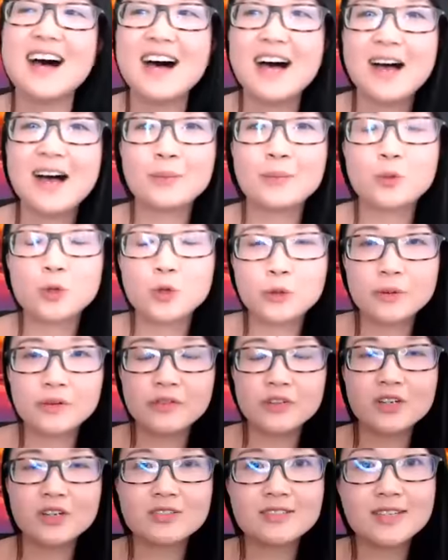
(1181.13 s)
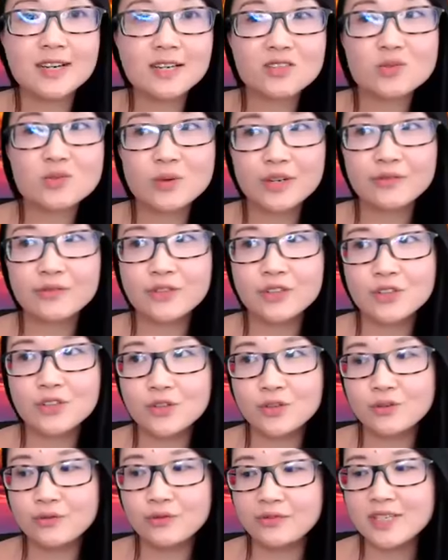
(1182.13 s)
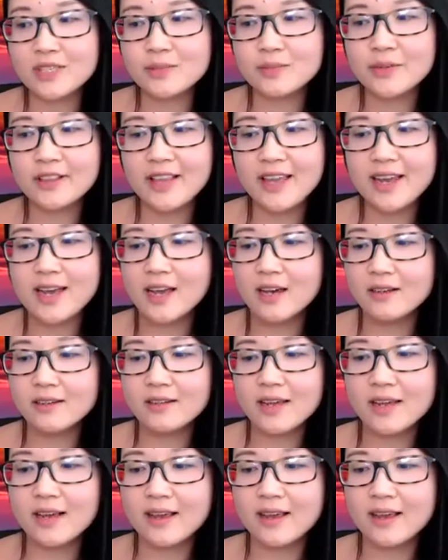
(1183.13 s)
GroupConvert does work for the new Facebook layout.